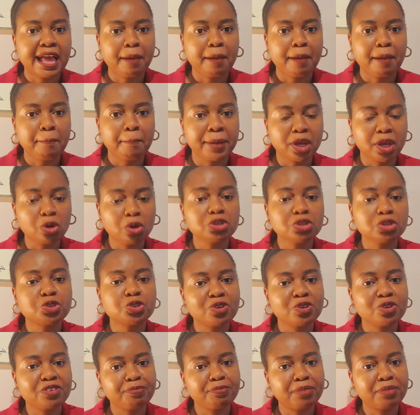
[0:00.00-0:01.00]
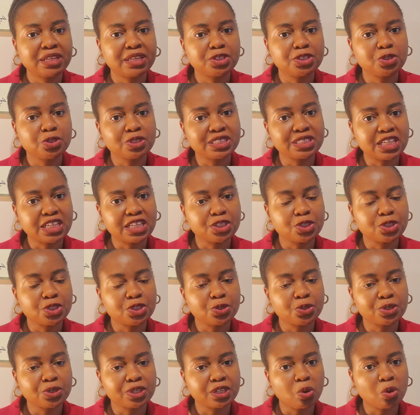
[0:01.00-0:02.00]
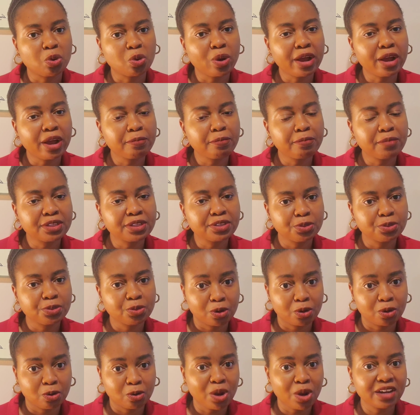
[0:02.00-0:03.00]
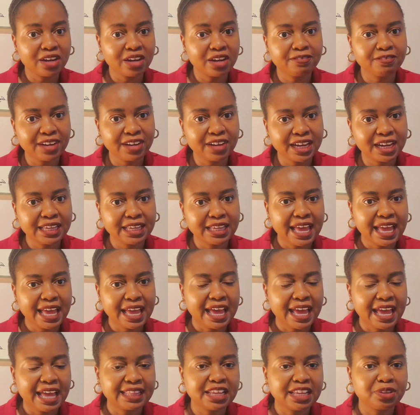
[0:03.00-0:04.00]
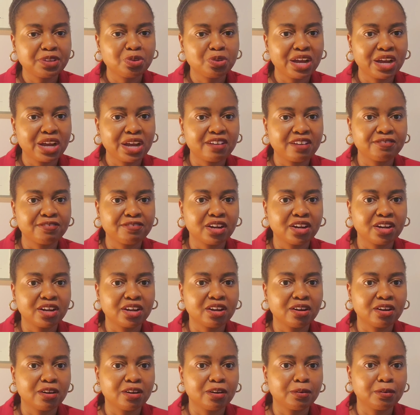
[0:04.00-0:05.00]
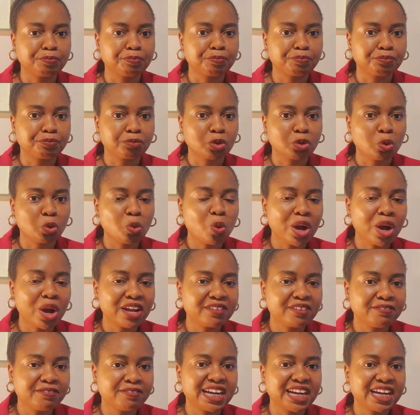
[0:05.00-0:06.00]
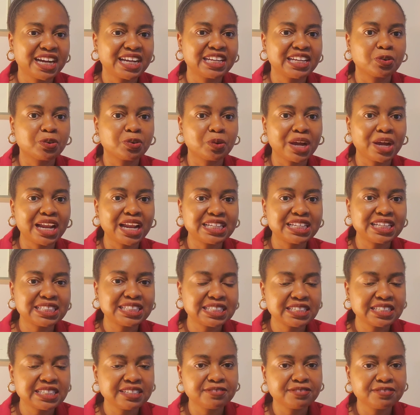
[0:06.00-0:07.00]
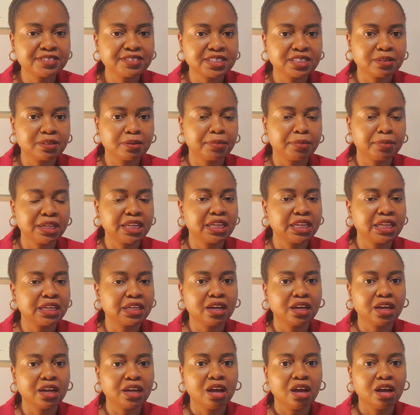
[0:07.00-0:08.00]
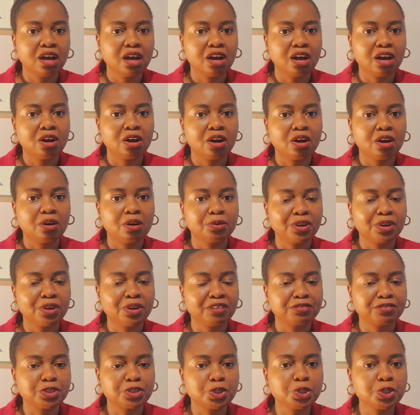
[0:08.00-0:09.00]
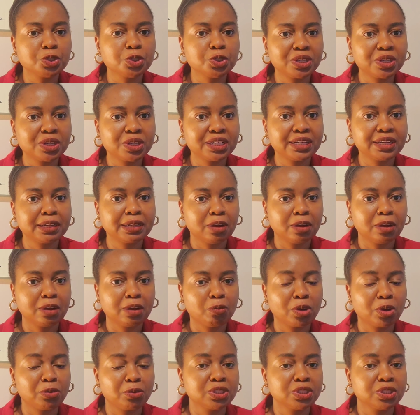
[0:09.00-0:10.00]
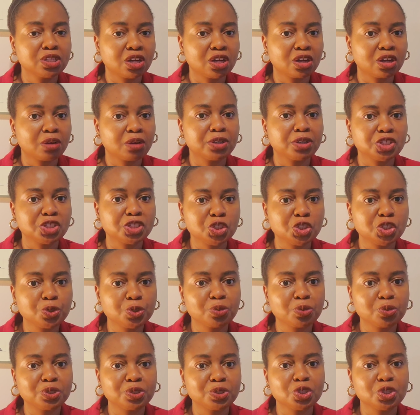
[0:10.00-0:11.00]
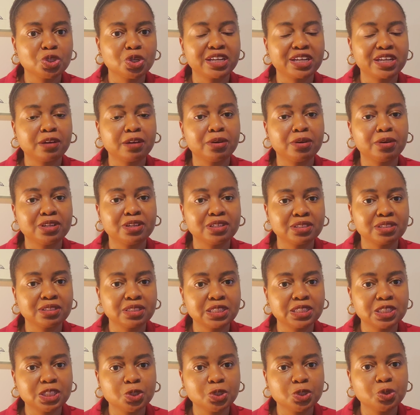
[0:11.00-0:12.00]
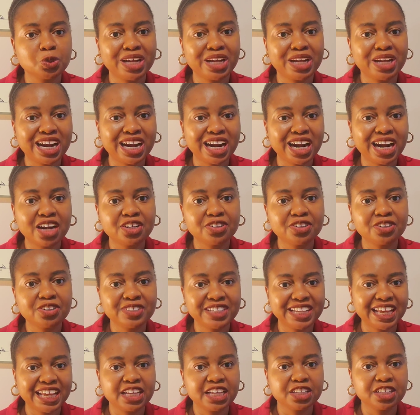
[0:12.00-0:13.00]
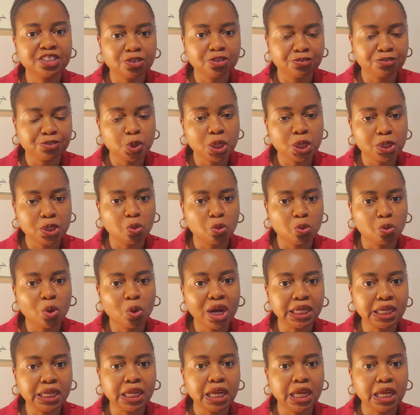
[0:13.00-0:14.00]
because you have met your statutory requirement, you are qualified, and then you have qualifying relatives, meaning you have children. When we talk about children, we're talking about children under the age of 21,